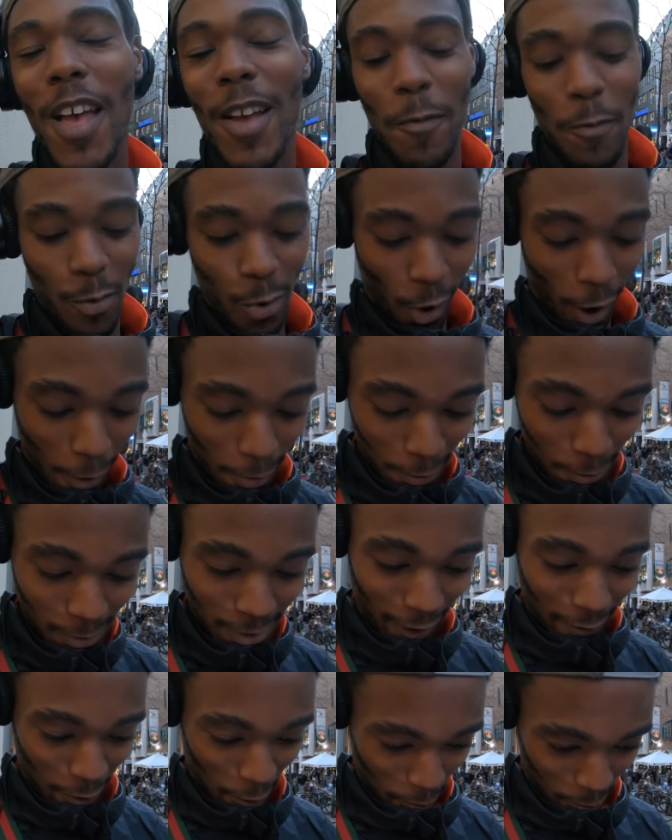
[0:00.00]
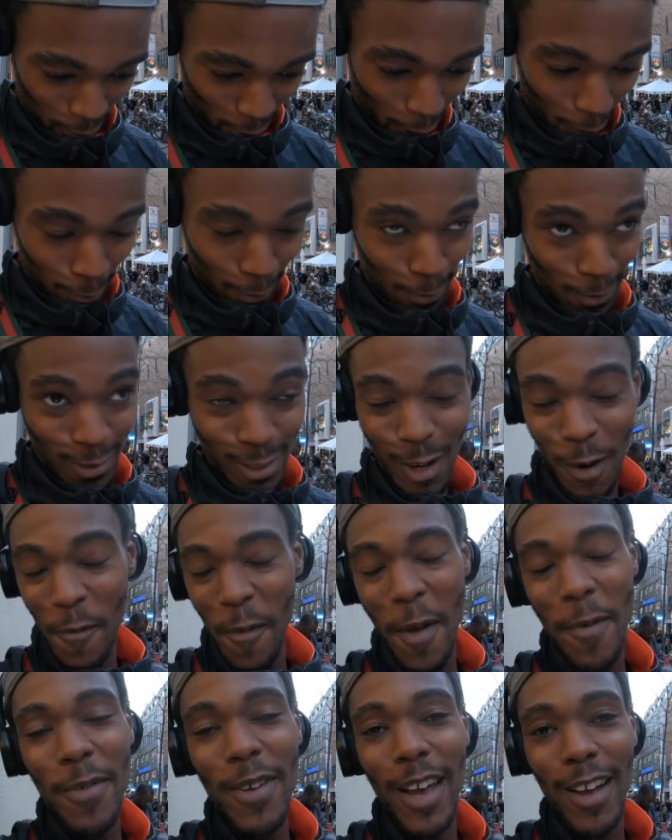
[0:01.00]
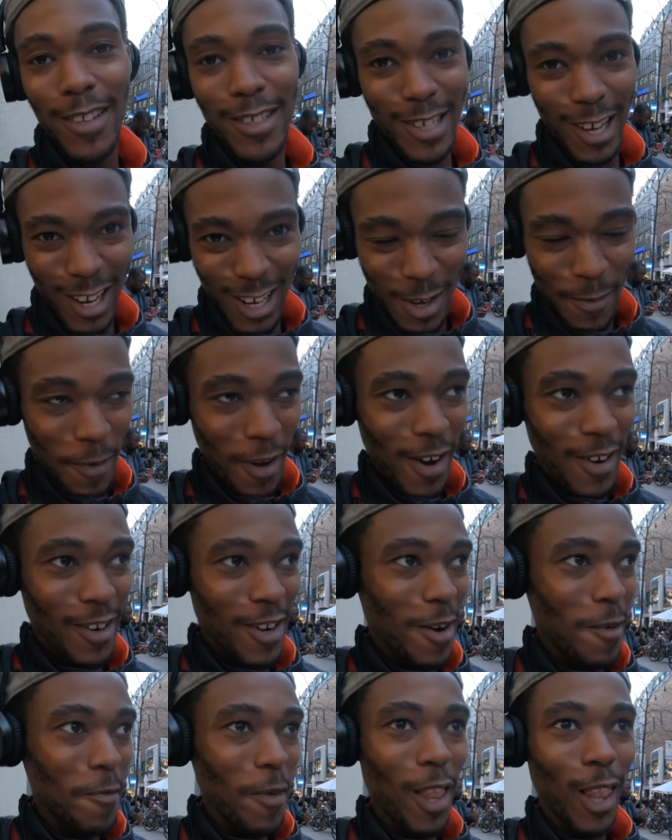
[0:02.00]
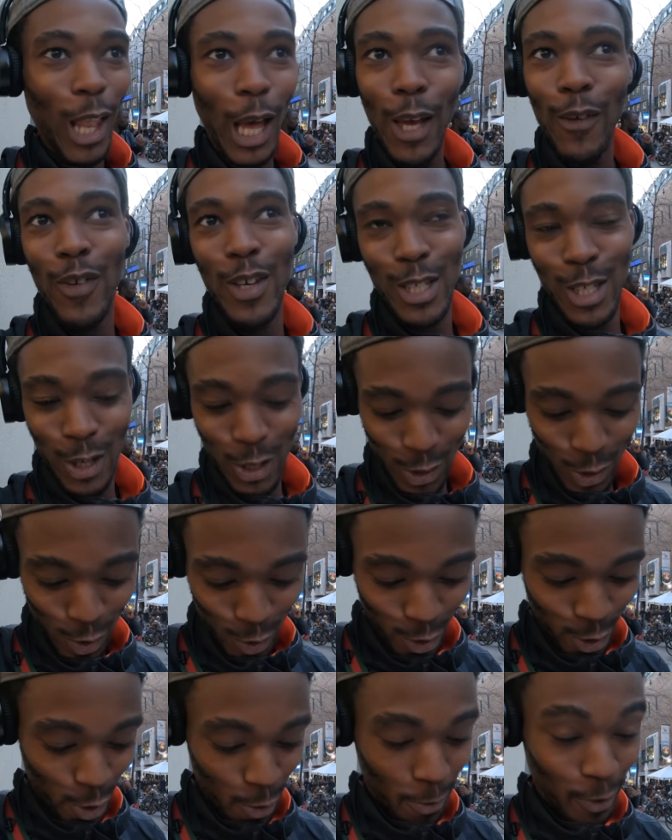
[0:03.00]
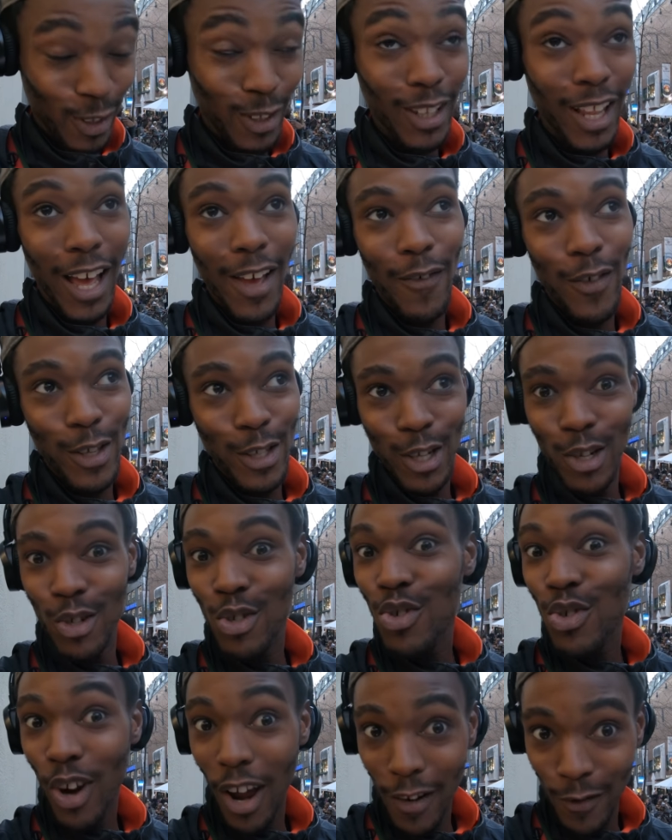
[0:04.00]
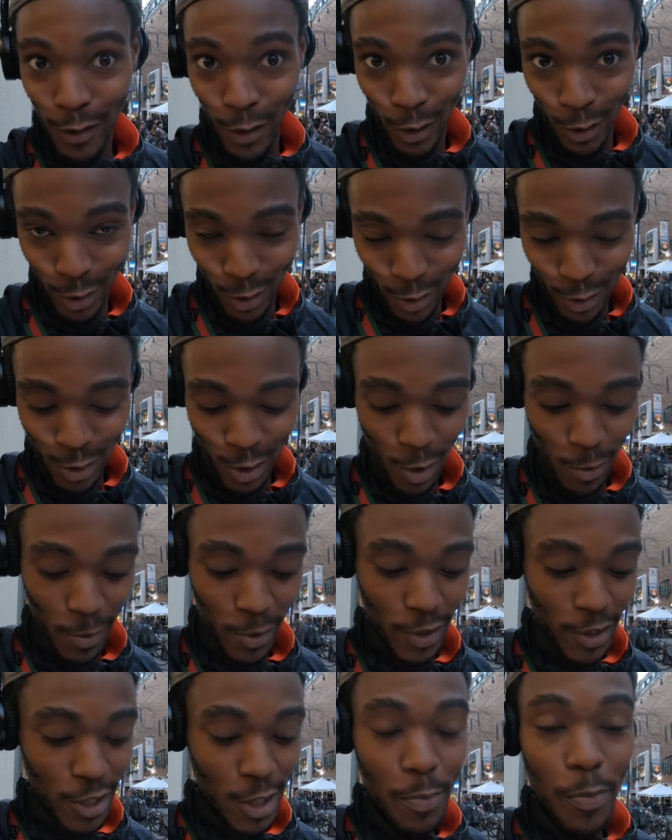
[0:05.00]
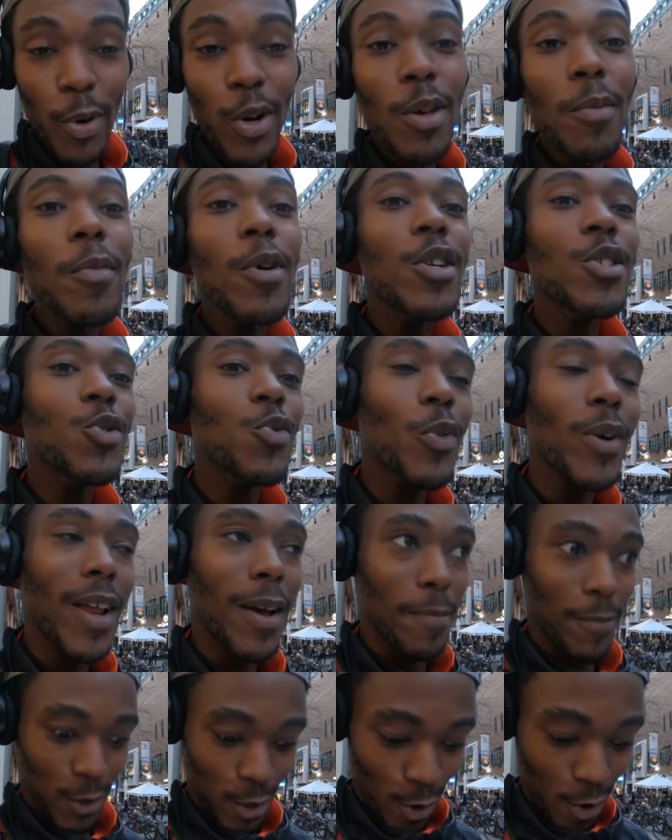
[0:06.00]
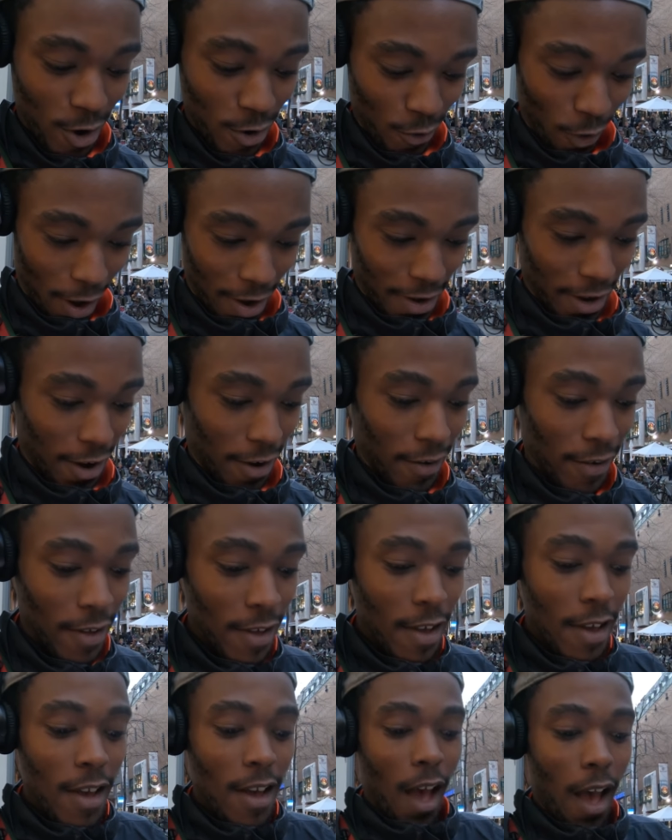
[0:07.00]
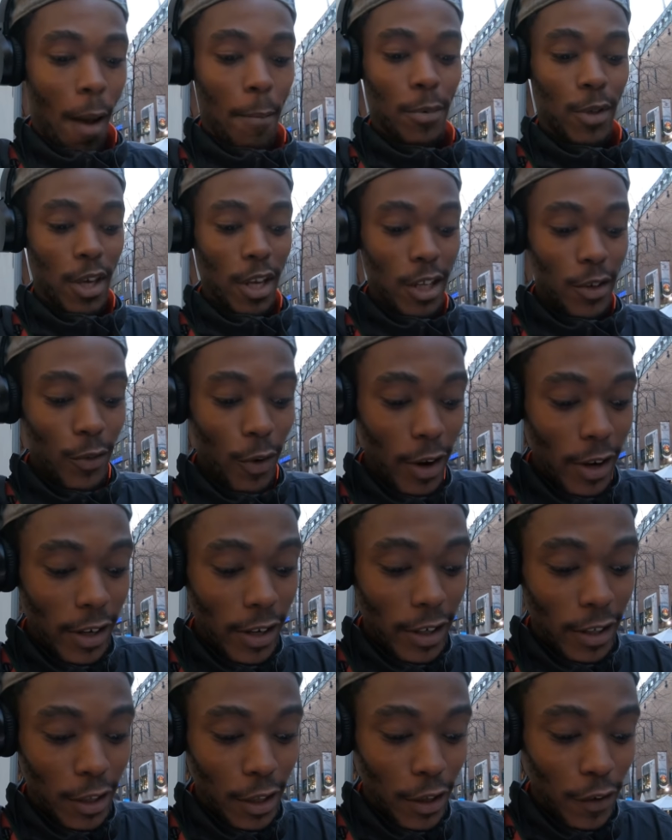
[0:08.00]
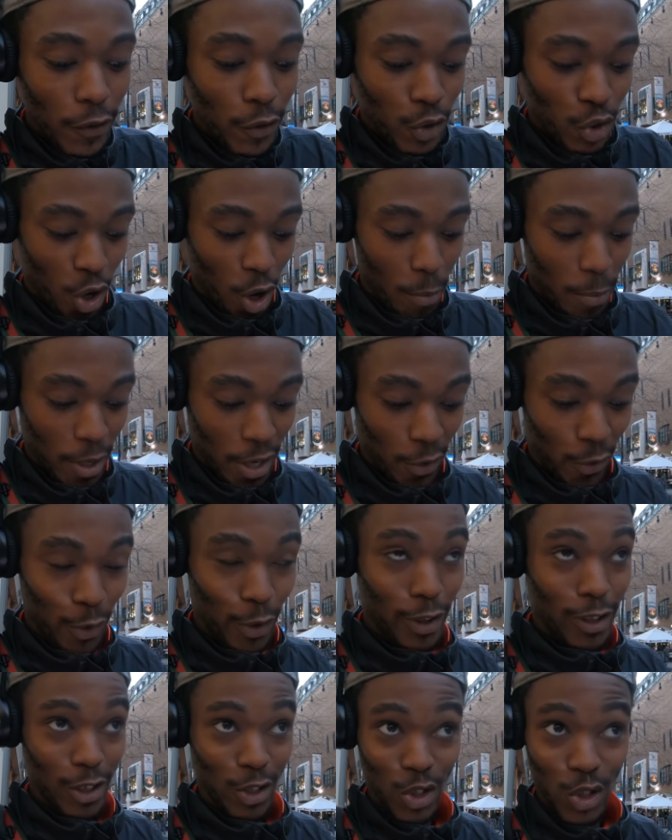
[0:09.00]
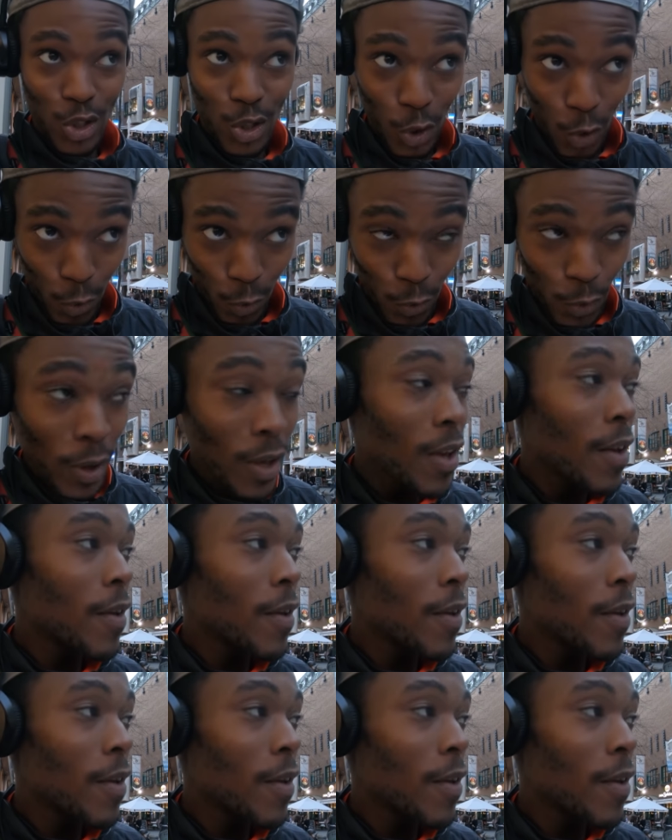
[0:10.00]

Problems after problems. So maybe I'll talk about life as a YouTuber, life as a travel YouTuber. This is pretty much what I'm doing right now. I'm getting ready to leave Germany really soon.